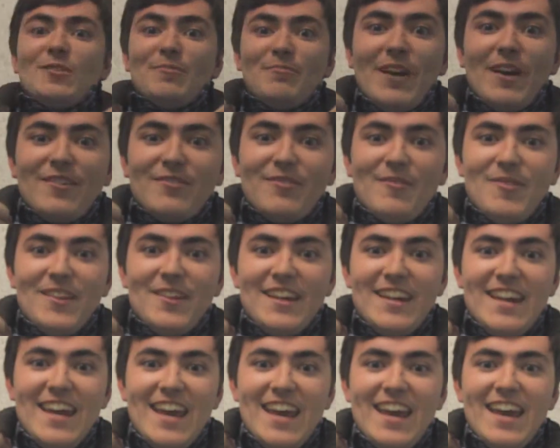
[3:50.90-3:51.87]
I'm back from the
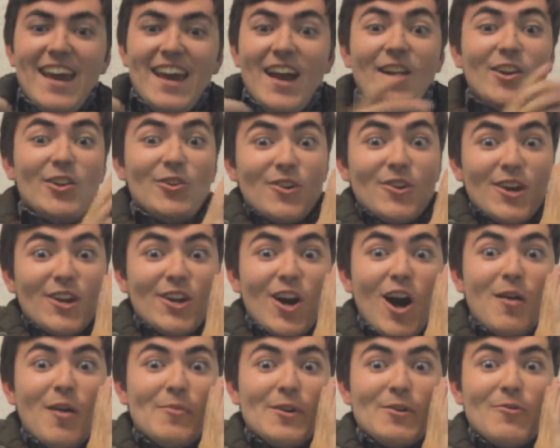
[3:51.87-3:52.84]
dead. You can
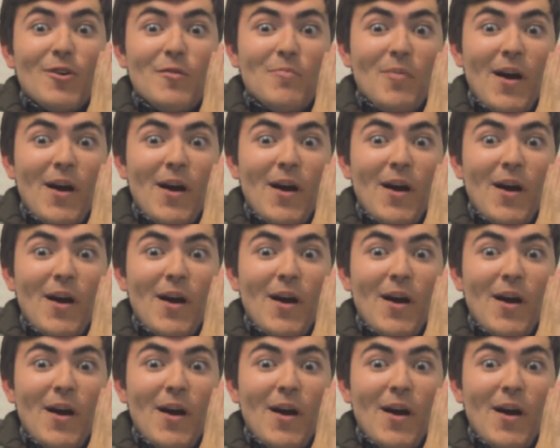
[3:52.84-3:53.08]
call me Will